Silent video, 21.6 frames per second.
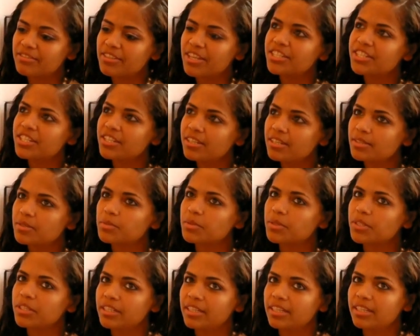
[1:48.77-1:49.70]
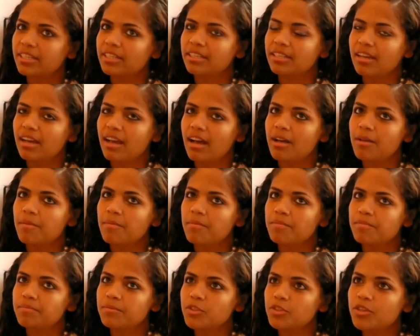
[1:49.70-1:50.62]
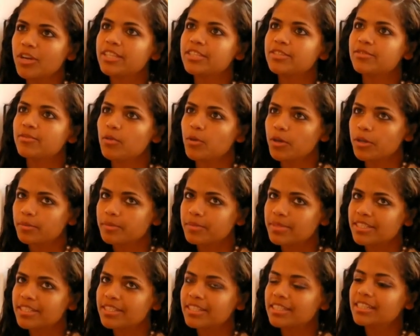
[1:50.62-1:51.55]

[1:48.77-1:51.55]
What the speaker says: Flushing has really transformed